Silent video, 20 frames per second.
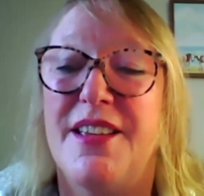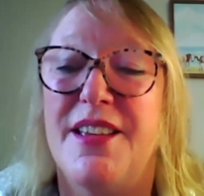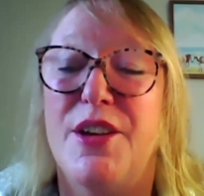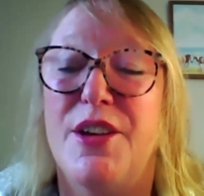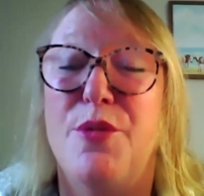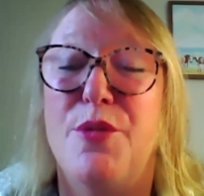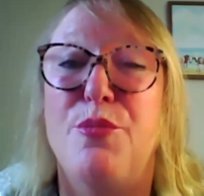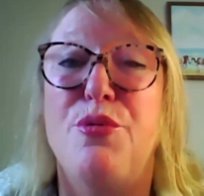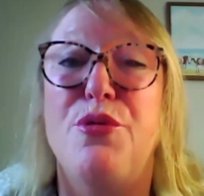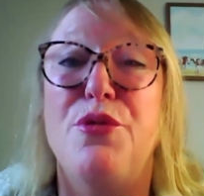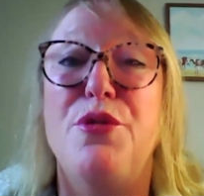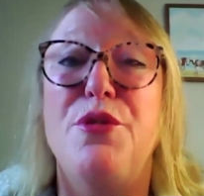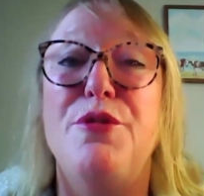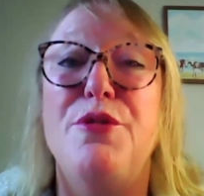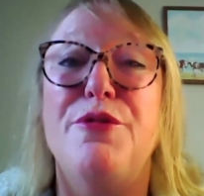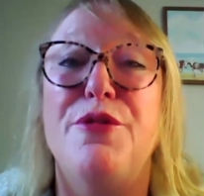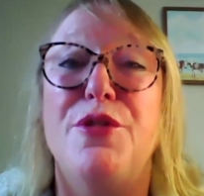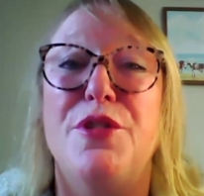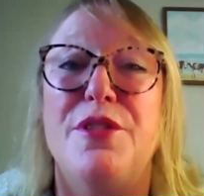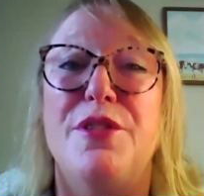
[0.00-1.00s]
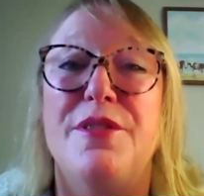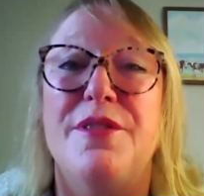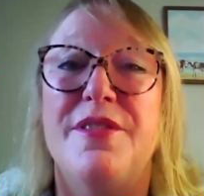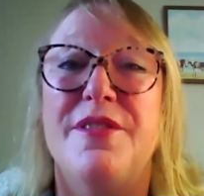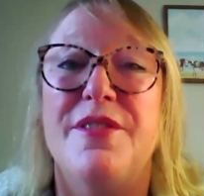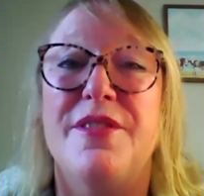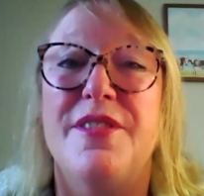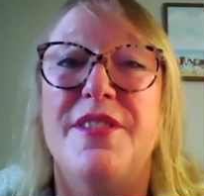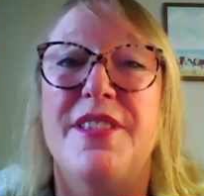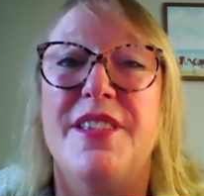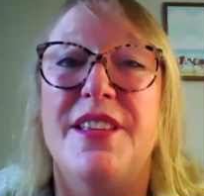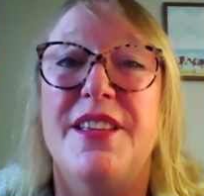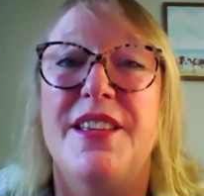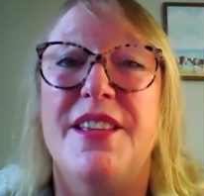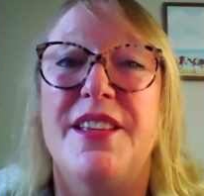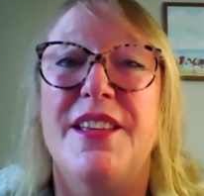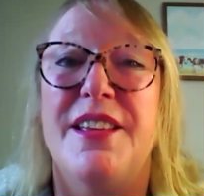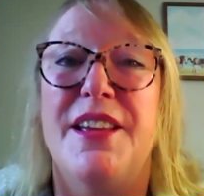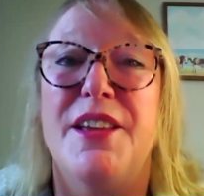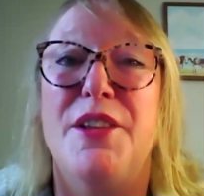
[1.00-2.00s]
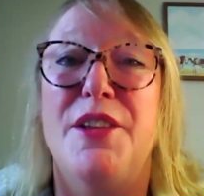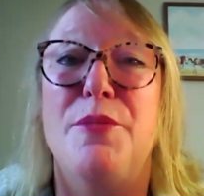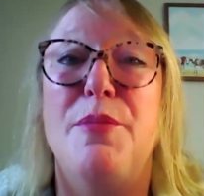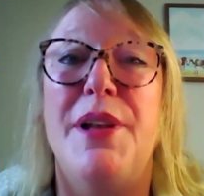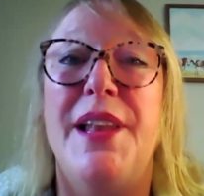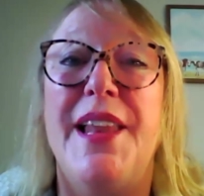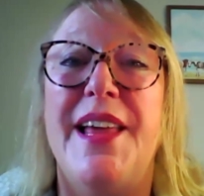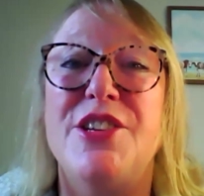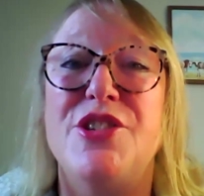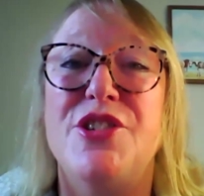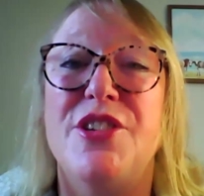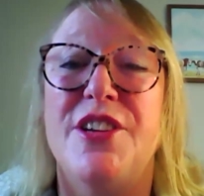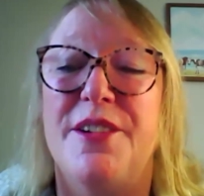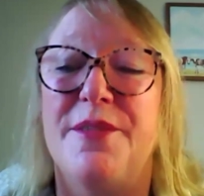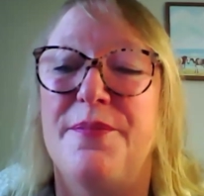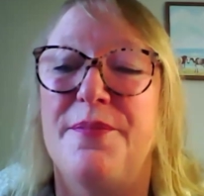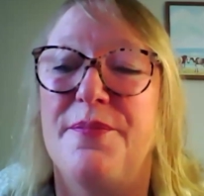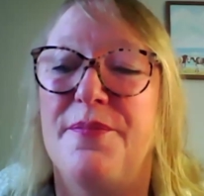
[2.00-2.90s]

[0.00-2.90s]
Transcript: approval, and pleasure.